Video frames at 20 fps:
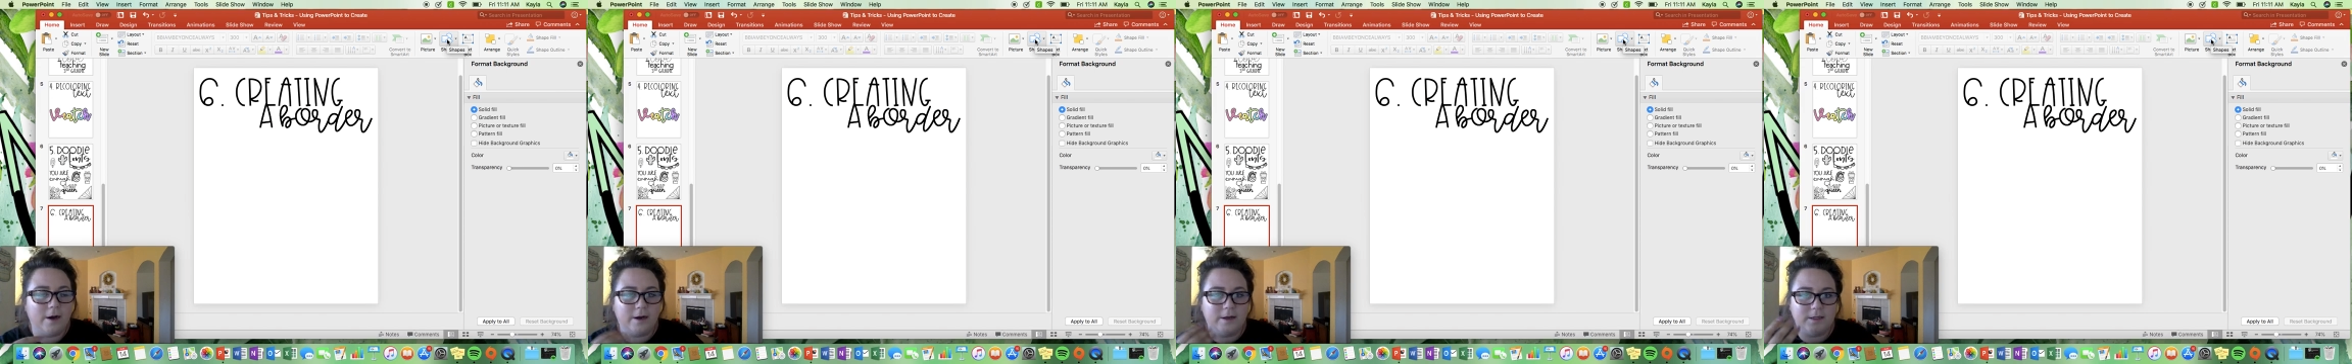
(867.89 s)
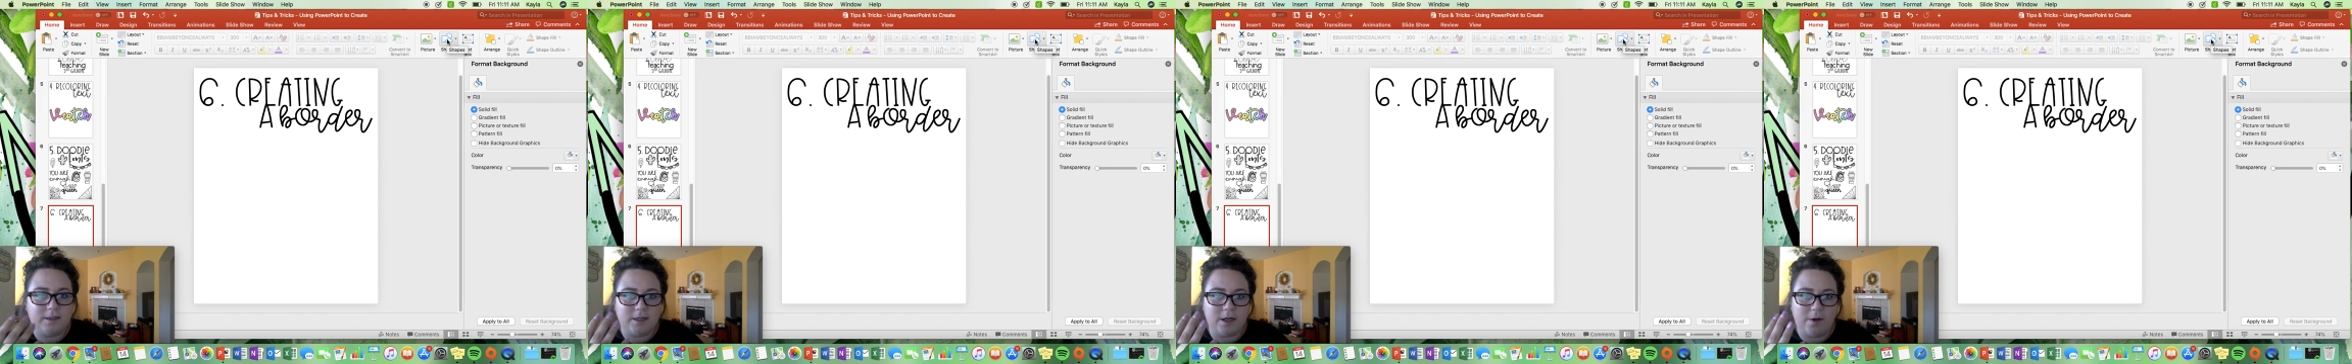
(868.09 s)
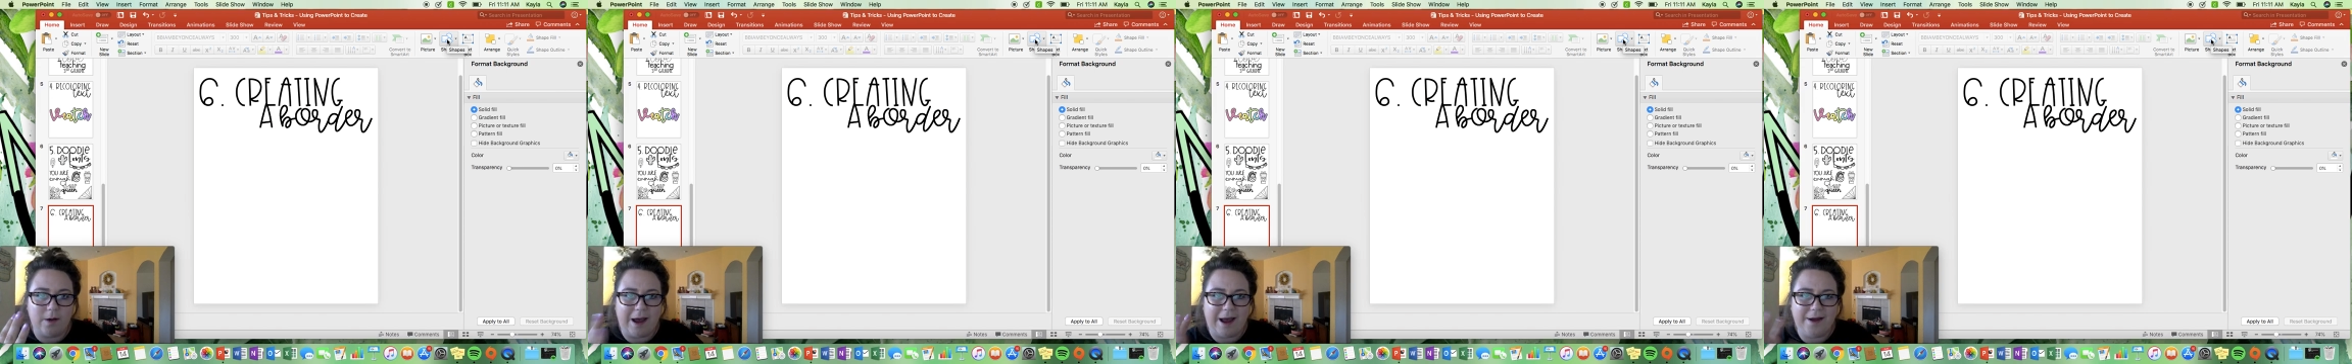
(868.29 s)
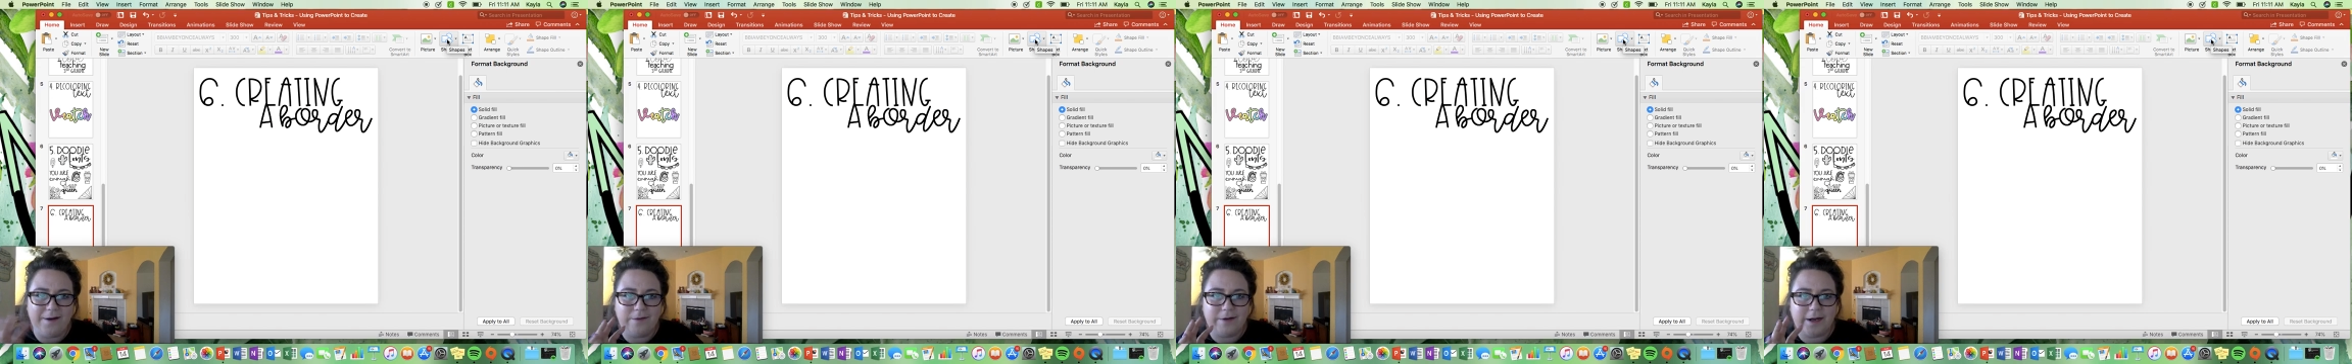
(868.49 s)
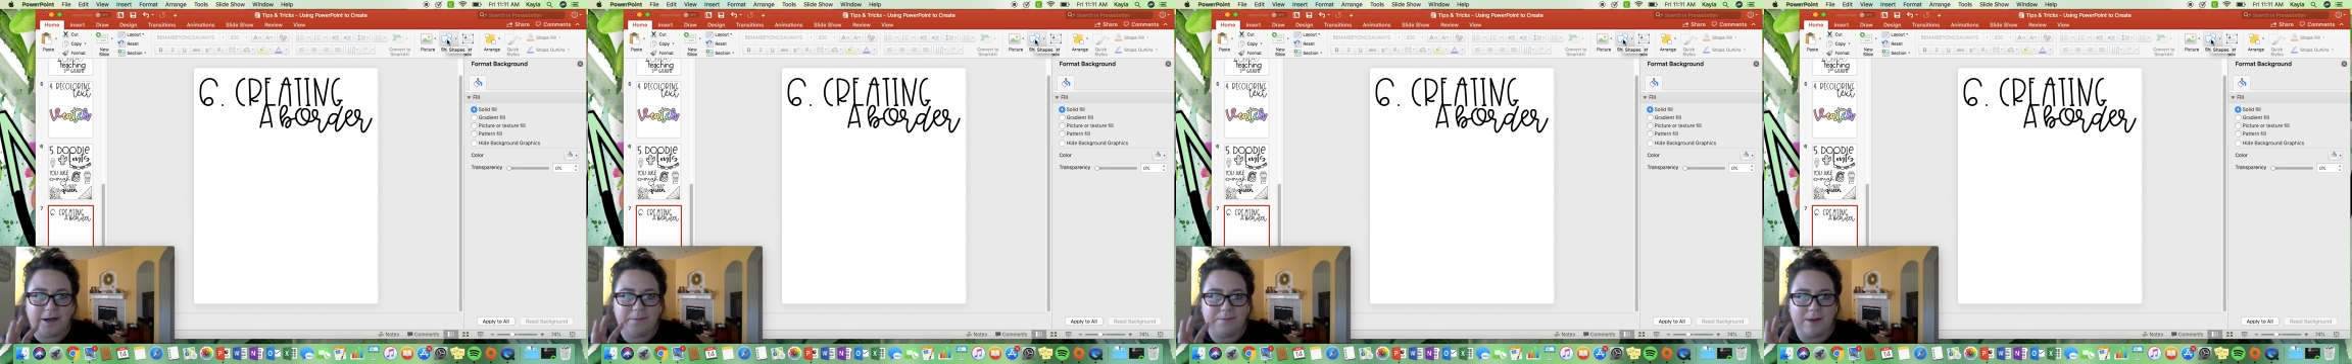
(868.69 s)
And so I don't
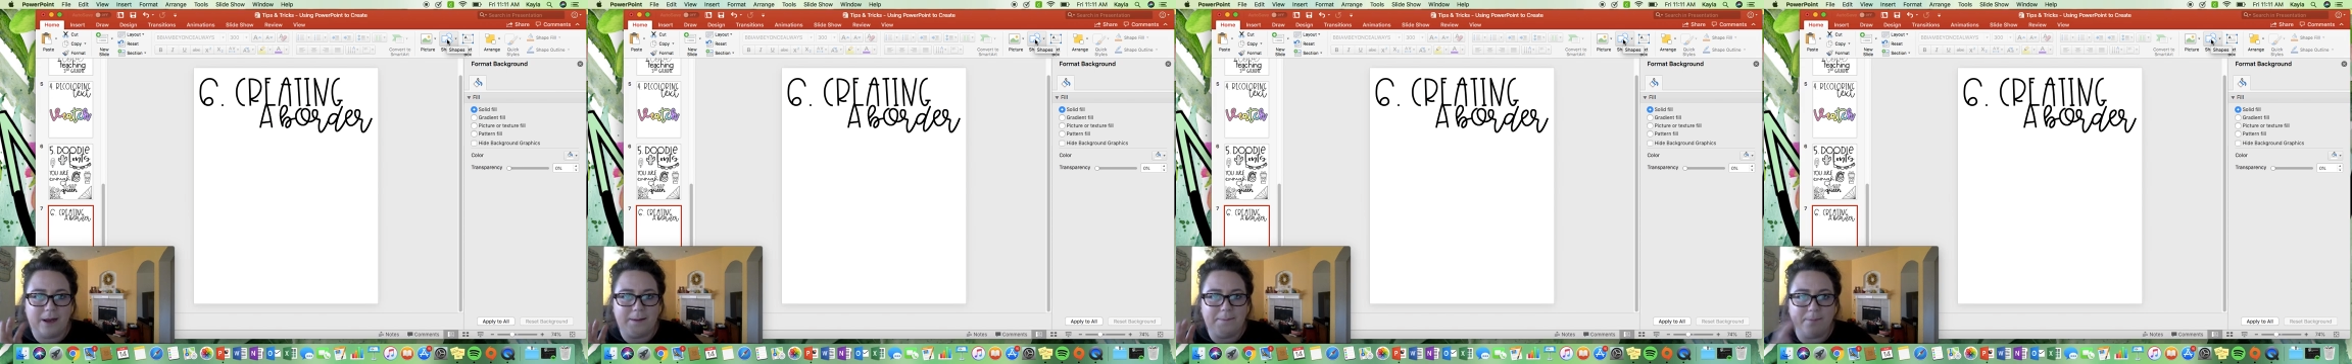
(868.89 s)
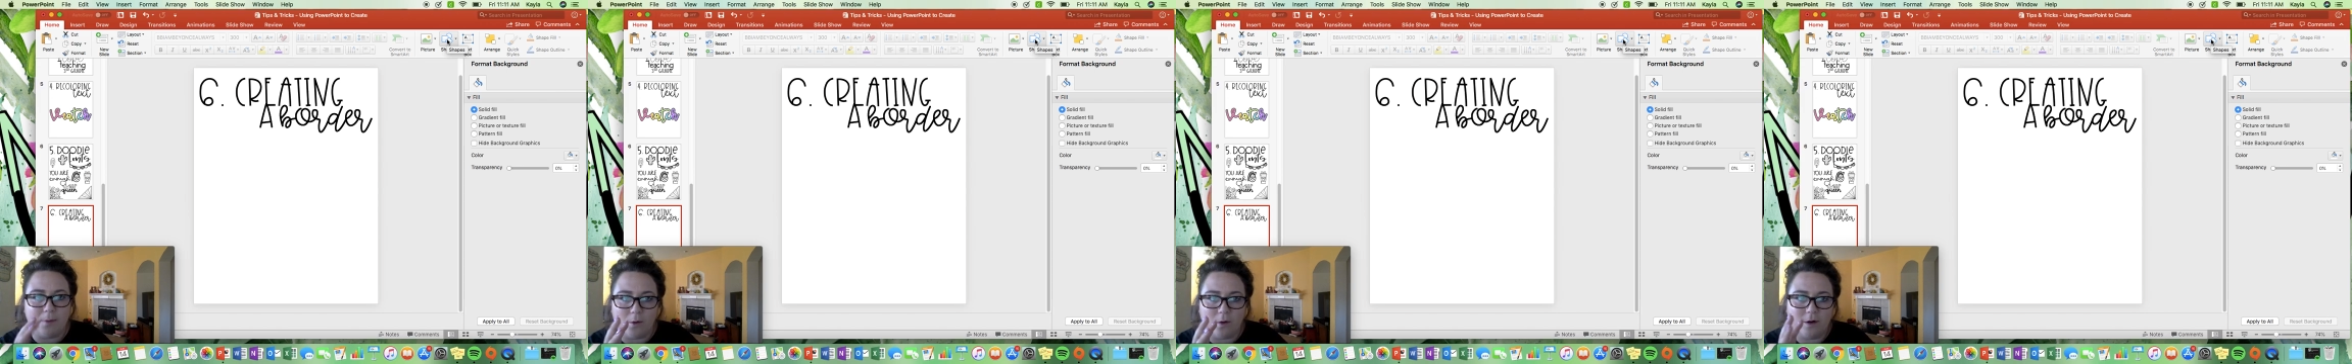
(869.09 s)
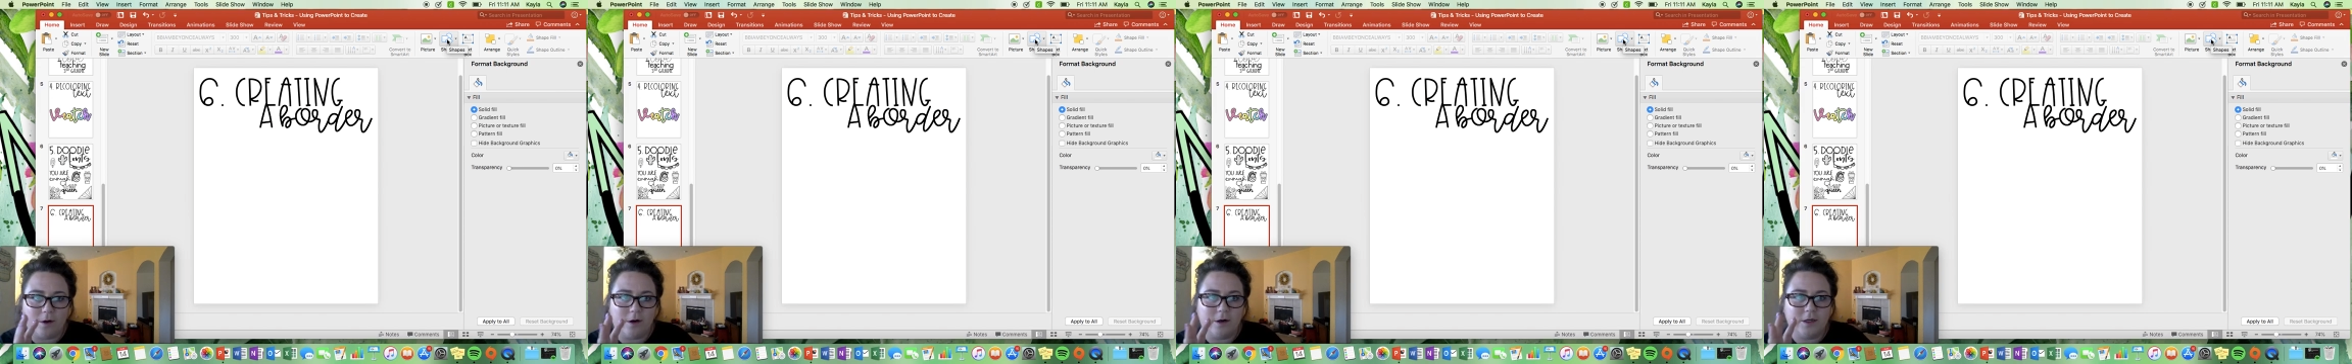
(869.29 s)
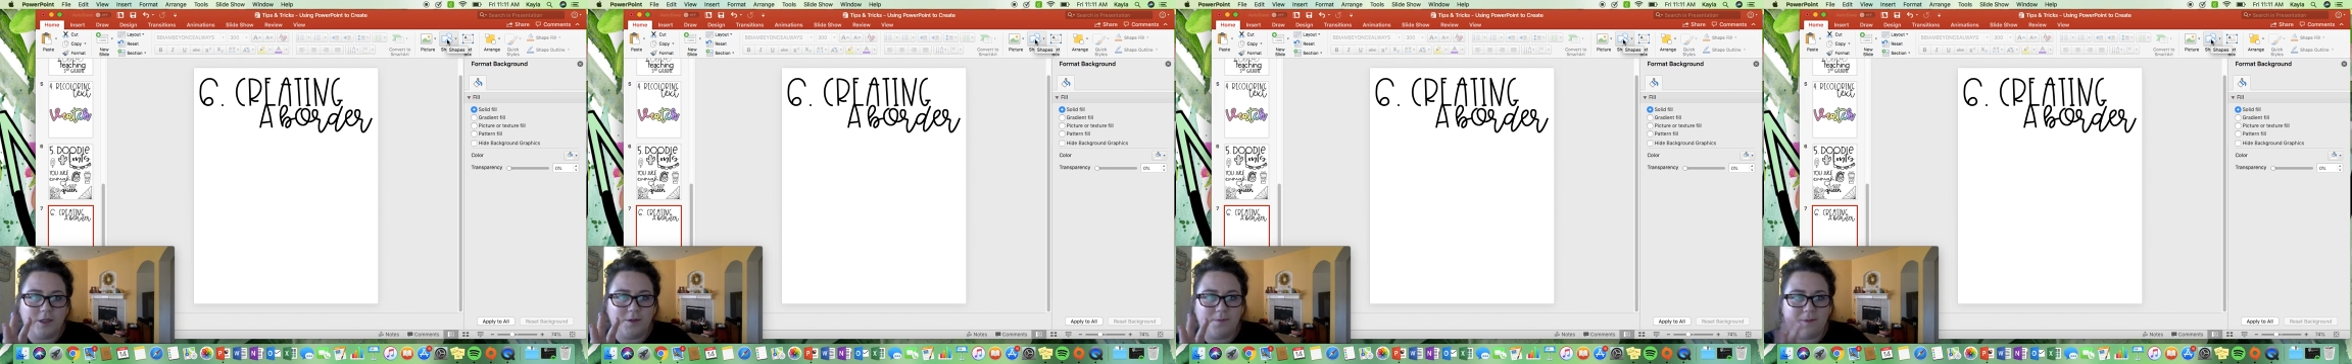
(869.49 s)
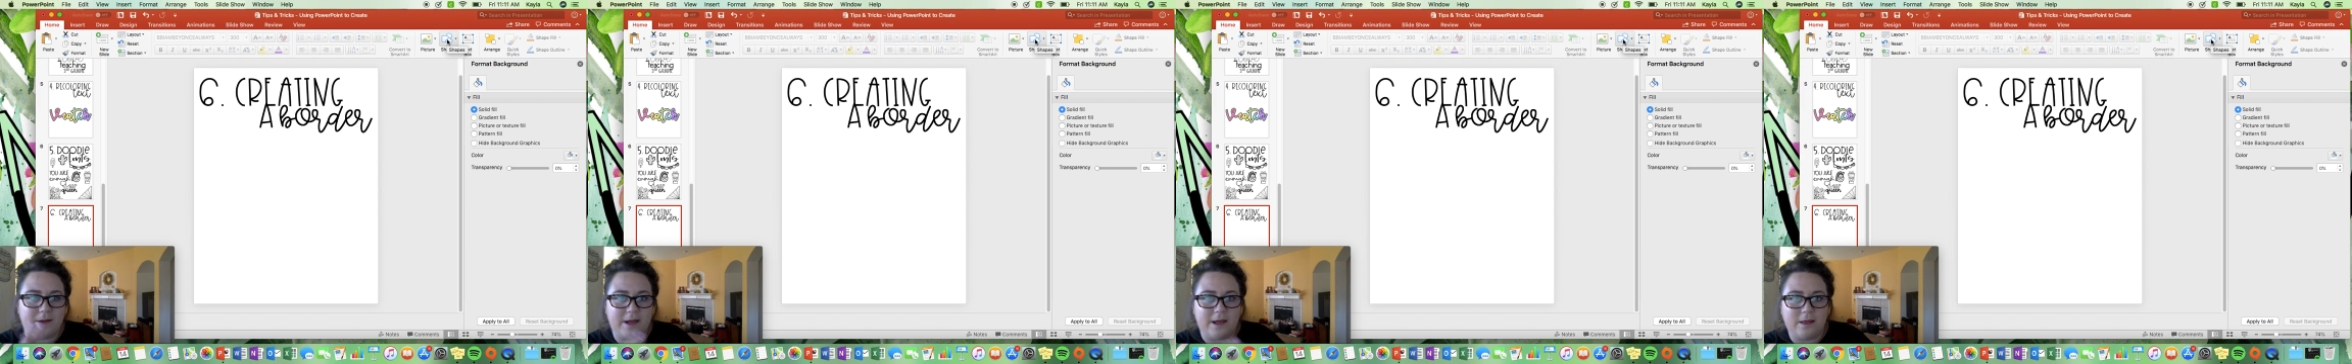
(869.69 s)
need my border to
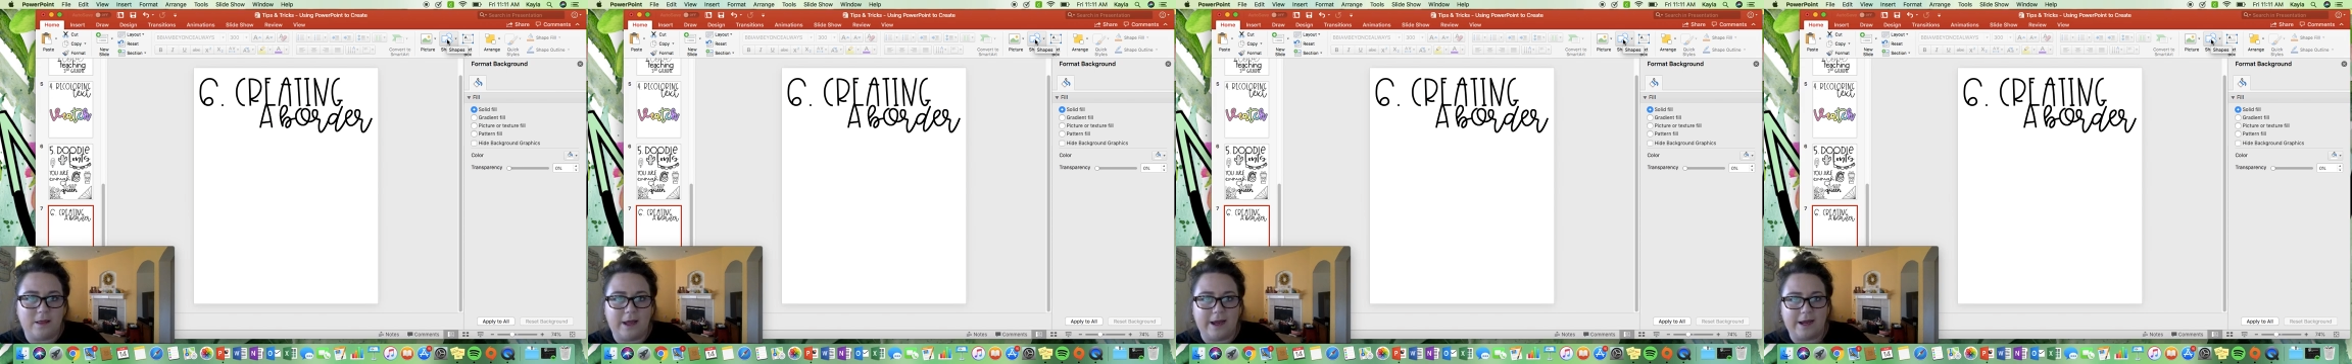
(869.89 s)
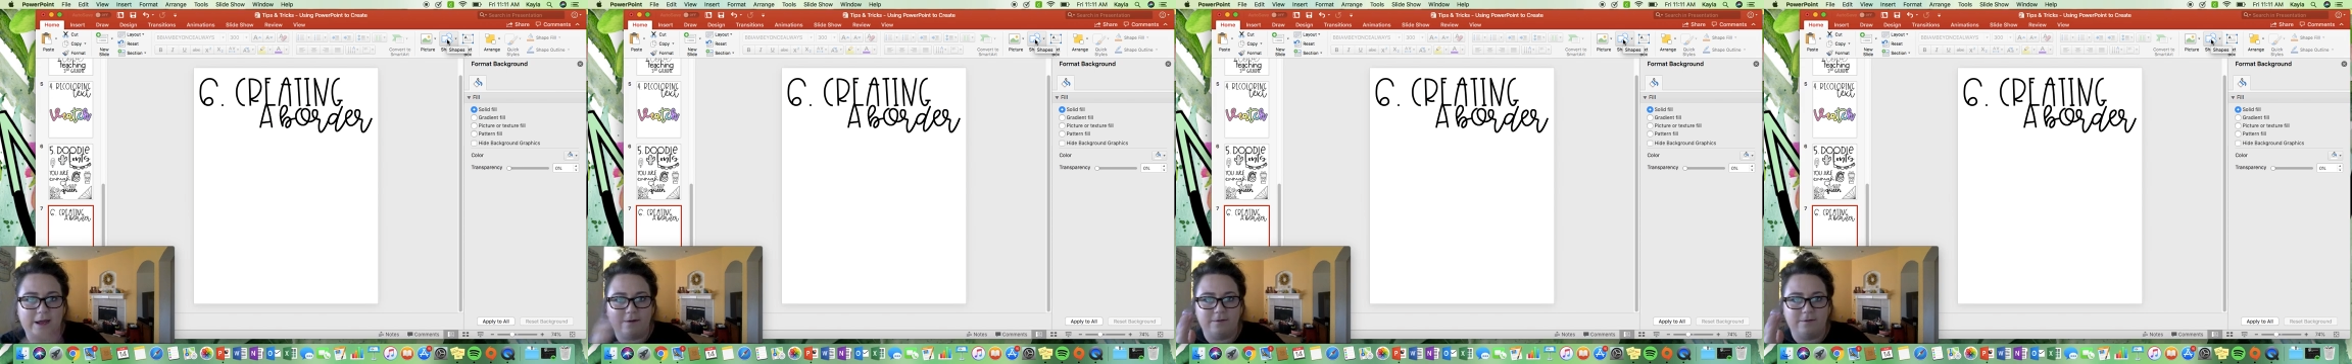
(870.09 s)
be like